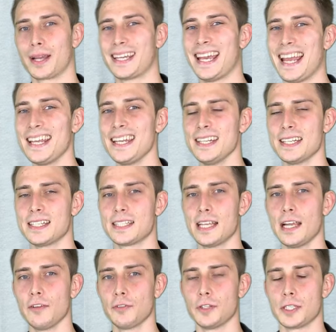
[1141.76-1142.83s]
k in
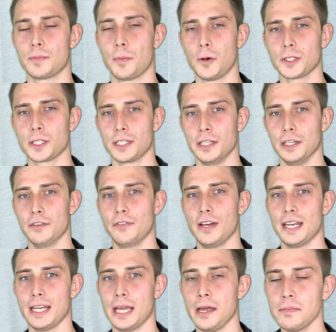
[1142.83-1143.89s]
itself is positive
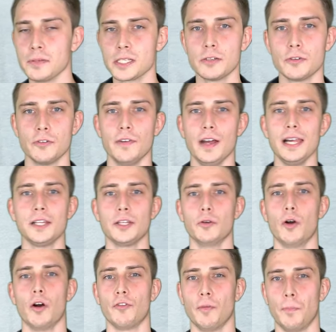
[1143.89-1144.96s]
and the absolute
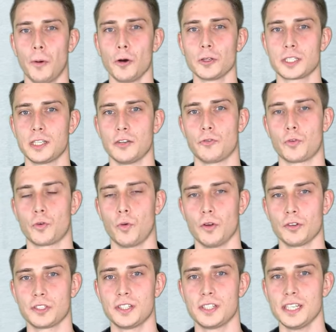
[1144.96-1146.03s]
value of a positive
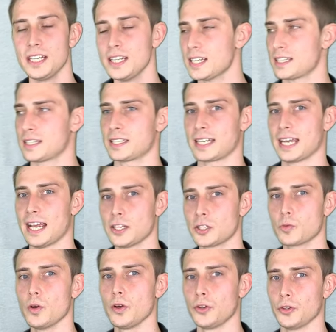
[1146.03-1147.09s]
quantity, that's the
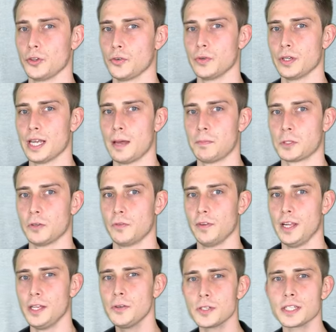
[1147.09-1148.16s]
casework you do in the absolute
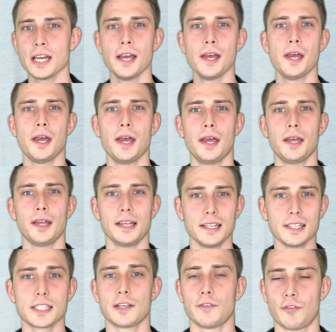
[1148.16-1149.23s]
values,
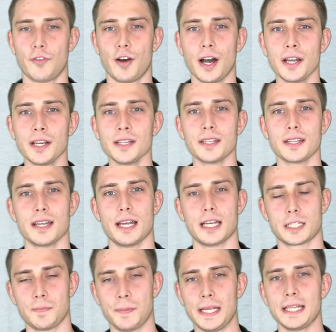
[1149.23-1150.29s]
is defined
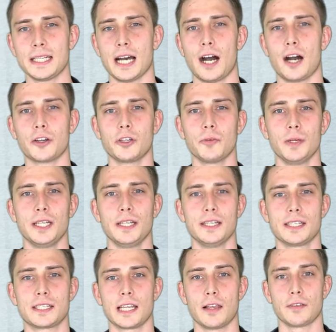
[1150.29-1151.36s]
as being the argument in
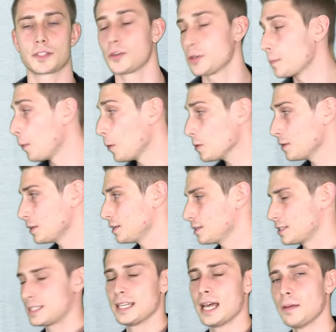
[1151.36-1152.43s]
itself. So the
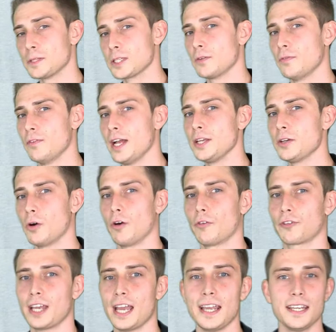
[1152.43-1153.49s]
the absolute value of
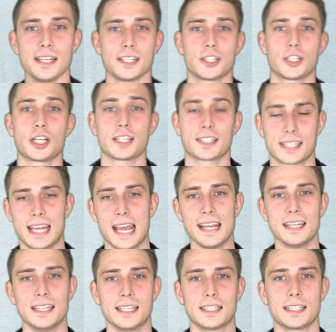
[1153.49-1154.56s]
k is just
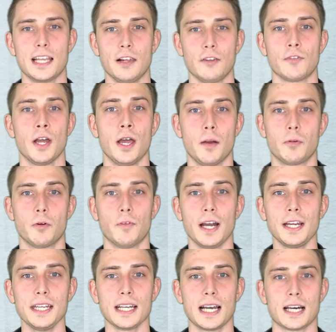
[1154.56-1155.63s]
k in itself,
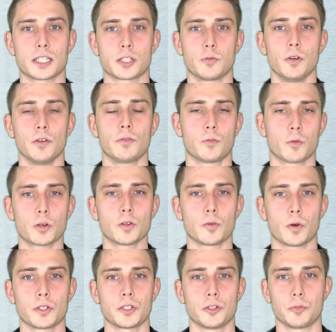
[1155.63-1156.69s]
providing us with what we
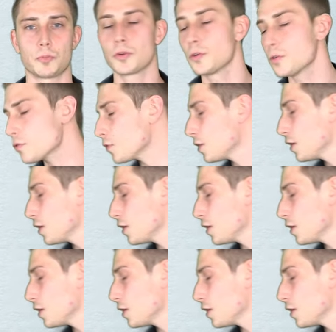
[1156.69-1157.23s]
wanted to prove,